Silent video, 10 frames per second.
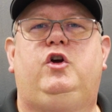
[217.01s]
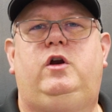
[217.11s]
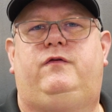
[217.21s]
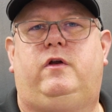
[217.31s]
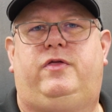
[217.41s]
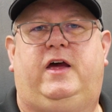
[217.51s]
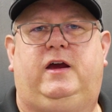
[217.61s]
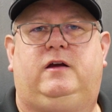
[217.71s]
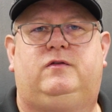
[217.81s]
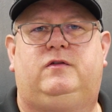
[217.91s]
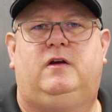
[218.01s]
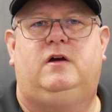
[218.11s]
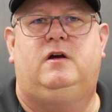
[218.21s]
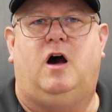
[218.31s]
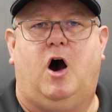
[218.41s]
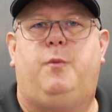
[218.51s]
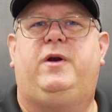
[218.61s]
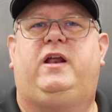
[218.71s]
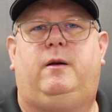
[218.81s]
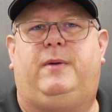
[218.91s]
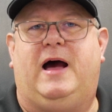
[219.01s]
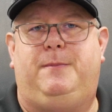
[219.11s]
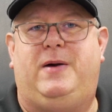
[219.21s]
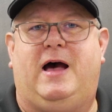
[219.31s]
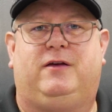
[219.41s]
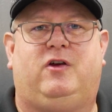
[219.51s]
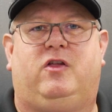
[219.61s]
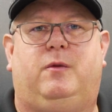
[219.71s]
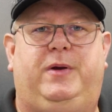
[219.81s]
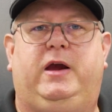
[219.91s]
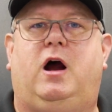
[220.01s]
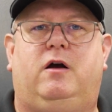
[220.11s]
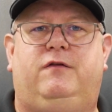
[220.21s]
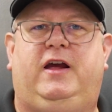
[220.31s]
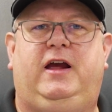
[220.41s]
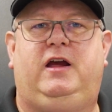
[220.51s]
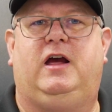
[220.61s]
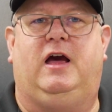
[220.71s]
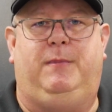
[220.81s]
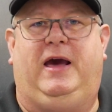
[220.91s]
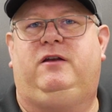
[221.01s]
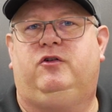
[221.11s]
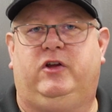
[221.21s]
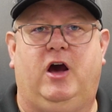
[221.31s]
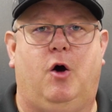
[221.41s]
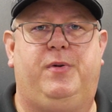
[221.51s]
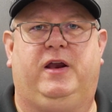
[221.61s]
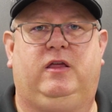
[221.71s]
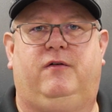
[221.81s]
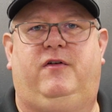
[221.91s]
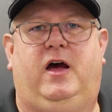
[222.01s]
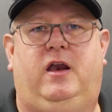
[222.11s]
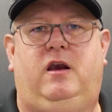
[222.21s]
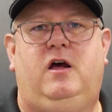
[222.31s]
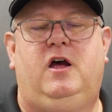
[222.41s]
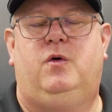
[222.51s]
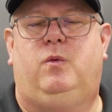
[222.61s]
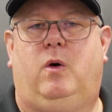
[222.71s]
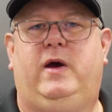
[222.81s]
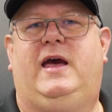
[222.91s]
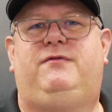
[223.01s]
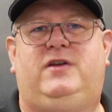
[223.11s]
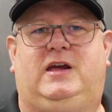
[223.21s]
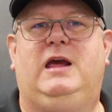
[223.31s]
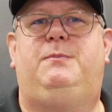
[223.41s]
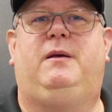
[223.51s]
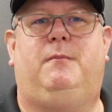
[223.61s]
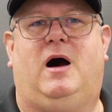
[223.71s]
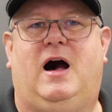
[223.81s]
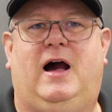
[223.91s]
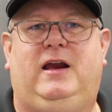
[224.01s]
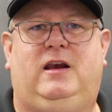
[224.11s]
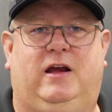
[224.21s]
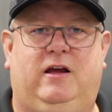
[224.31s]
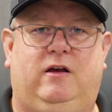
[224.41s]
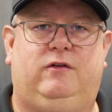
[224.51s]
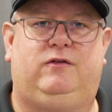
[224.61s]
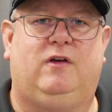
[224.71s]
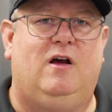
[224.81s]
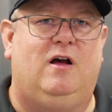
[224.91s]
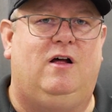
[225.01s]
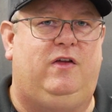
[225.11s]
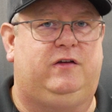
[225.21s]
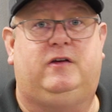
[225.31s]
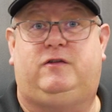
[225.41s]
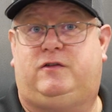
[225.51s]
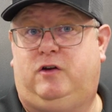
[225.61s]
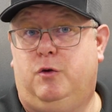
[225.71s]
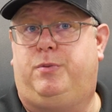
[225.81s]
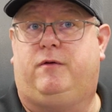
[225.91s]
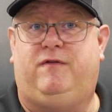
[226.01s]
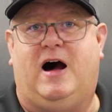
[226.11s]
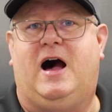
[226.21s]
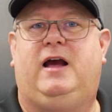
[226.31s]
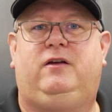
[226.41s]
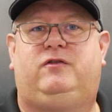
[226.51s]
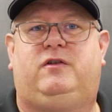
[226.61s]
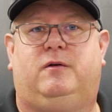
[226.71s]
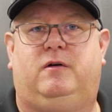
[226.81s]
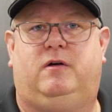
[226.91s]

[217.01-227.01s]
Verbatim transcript: two different things, opening a bypass on the PRV and manually opening the vent. What we have to keep in mind is this is supervised